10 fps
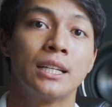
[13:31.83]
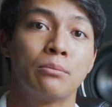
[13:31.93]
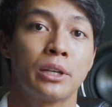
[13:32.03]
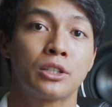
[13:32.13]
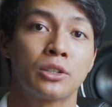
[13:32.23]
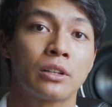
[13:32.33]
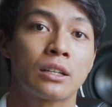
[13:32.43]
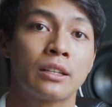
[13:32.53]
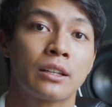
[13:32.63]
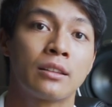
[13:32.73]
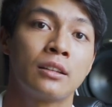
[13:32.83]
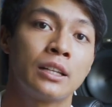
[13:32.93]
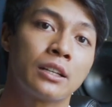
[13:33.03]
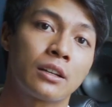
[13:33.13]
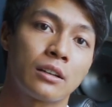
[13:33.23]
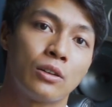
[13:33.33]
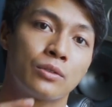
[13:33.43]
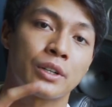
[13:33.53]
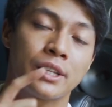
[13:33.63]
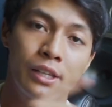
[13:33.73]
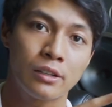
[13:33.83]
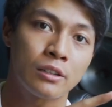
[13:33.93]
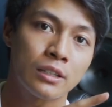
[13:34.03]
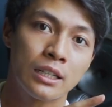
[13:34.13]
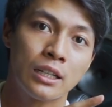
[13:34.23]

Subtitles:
make sure to click the link over here,